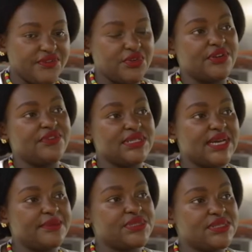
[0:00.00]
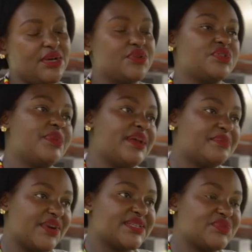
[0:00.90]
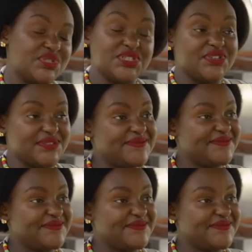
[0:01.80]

a few different types also being embraced, which is good.